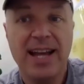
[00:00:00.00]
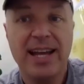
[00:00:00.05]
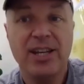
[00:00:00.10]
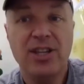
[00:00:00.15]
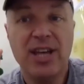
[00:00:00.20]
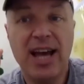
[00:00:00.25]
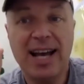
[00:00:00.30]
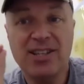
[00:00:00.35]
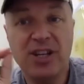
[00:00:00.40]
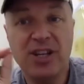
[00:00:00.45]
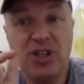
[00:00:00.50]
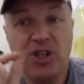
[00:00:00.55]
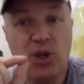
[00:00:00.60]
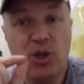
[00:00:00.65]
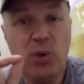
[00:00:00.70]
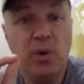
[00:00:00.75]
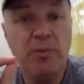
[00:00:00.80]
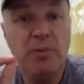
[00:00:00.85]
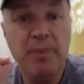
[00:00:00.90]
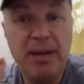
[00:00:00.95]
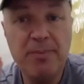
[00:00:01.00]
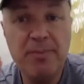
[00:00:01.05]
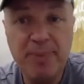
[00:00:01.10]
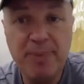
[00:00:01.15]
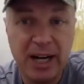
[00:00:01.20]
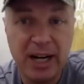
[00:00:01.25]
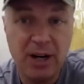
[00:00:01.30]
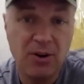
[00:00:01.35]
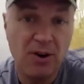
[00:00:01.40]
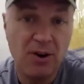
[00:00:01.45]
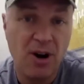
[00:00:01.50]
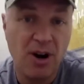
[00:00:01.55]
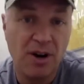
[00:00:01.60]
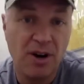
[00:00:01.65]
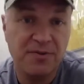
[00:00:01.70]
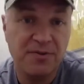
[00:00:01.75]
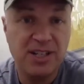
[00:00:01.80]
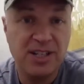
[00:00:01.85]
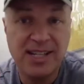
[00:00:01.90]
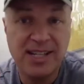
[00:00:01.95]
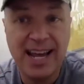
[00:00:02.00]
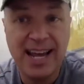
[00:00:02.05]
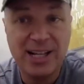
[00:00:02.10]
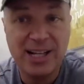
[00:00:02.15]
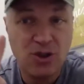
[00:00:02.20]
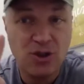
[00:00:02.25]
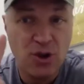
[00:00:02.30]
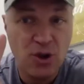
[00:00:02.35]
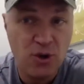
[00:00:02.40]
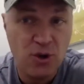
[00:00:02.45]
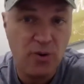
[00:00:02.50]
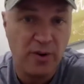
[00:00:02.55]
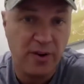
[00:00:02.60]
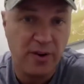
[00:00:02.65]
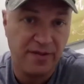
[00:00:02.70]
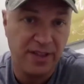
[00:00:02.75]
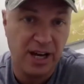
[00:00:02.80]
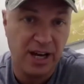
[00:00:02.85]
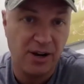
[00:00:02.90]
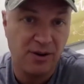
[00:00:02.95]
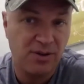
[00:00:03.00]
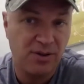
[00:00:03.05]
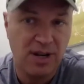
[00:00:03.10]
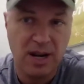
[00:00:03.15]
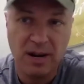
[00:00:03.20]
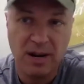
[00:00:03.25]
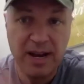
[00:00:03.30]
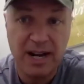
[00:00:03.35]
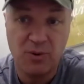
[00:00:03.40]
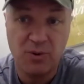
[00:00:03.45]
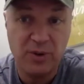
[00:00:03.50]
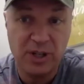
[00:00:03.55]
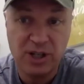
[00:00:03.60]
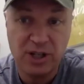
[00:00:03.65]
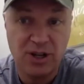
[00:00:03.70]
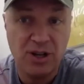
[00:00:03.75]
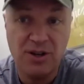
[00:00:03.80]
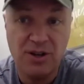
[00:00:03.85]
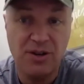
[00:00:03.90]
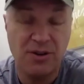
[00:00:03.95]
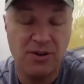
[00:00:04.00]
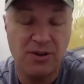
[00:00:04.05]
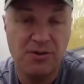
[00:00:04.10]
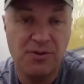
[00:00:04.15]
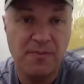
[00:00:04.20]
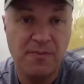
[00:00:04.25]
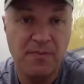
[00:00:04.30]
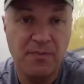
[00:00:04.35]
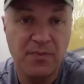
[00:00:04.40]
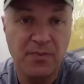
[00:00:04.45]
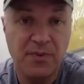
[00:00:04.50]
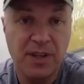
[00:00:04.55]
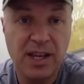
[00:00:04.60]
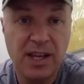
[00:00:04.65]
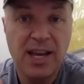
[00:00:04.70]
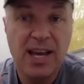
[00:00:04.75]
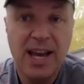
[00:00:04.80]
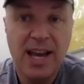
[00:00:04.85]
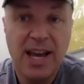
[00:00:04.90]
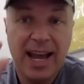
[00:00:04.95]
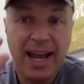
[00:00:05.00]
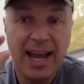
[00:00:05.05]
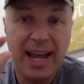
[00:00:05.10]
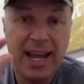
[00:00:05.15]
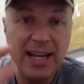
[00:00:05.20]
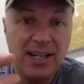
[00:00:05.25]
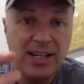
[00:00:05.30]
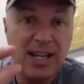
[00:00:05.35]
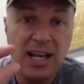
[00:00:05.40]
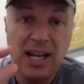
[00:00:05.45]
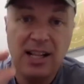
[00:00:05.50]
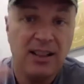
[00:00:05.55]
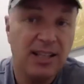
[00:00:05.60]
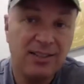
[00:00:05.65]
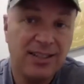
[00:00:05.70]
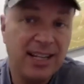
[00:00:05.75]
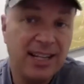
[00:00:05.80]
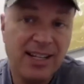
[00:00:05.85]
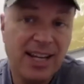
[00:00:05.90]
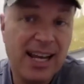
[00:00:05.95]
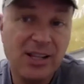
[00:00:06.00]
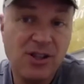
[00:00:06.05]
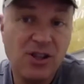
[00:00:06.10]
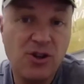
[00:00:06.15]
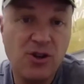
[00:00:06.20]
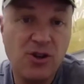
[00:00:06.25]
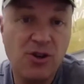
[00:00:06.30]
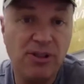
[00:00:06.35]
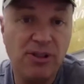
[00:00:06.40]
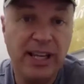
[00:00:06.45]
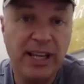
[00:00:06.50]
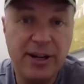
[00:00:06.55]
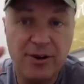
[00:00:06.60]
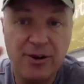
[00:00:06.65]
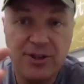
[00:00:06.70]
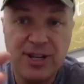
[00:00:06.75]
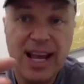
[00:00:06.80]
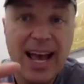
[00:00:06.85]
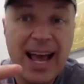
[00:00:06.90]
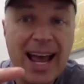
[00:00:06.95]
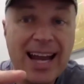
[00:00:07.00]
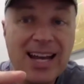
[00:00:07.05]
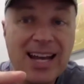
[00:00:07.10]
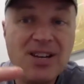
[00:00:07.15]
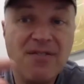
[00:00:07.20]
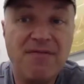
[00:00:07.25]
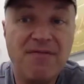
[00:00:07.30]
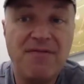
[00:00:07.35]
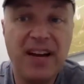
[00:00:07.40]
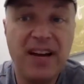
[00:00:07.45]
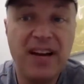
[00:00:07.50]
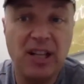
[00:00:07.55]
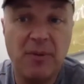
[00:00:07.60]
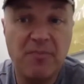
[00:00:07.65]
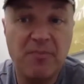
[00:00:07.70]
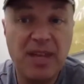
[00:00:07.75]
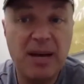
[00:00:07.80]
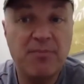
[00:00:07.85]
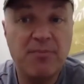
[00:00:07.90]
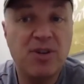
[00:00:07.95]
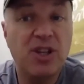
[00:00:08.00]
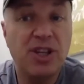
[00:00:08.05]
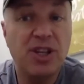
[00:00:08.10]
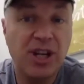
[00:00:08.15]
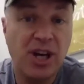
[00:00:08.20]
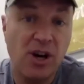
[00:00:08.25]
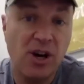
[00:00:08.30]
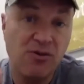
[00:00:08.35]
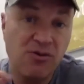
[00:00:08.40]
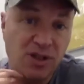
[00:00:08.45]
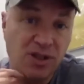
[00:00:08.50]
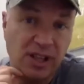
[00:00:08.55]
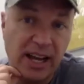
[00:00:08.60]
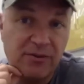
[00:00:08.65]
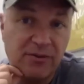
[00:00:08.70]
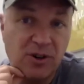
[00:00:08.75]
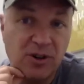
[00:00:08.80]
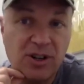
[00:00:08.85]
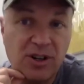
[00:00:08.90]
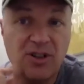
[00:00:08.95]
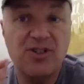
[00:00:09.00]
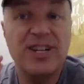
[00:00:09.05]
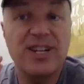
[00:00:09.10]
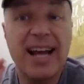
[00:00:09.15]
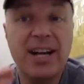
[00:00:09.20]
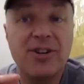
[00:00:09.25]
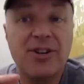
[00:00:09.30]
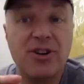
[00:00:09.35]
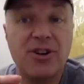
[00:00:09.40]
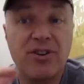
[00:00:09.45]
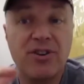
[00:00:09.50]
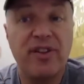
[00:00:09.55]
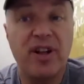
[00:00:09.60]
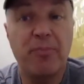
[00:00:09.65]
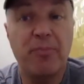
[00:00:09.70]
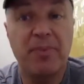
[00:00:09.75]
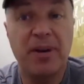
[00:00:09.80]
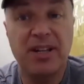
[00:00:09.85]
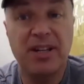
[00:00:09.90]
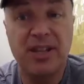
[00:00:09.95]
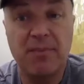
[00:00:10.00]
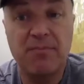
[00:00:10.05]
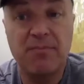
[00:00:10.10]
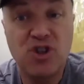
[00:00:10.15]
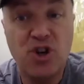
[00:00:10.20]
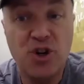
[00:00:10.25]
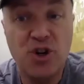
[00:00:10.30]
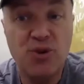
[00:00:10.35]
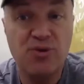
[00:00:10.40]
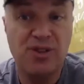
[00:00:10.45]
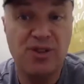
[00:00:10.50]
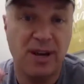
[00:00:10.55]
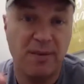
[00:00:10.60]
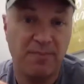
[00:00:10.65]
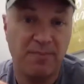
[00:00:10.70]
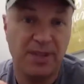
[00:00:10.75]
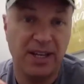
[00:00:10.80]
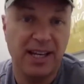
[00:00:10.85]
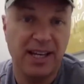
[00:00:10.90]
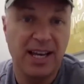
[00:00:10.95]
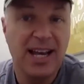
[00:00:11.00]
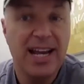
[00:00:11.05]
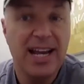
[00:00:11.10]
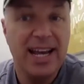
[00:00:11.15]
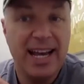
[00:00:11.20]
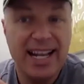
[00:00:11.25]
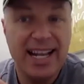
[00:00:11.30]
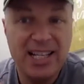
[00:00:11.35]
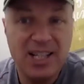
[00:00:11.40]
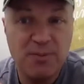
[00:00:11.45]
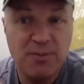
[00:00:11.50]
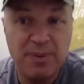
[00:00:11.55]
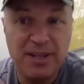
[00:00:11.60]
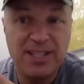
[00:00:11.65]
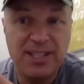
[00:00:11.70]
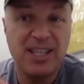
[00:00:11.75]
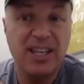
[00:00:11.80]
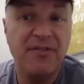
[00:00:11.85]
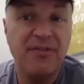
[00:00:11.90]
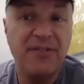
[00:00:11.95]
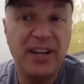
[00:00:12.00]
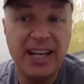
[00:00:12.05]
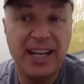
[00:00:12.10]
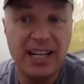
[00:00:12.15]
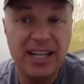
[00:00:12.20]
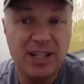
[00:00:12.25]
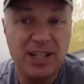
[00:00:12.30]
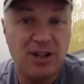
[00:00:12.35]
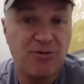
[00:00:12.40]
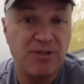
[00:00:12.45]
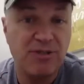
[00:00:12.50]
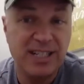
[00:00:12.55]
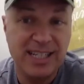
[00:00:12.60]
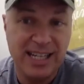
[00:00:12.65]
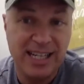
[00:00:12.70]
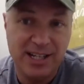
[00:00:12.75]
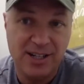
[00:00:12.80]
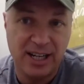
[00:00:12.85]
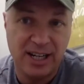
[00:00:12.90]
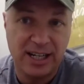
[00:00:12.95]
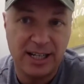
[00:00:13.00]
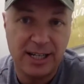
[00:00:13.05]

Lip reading: I said, you would be better off to take 2 of those, doesn't matter which 2, and let's say take the 2 leaders and develop them to the coach level, because now you're developing them to something. It's specific and it's strategic.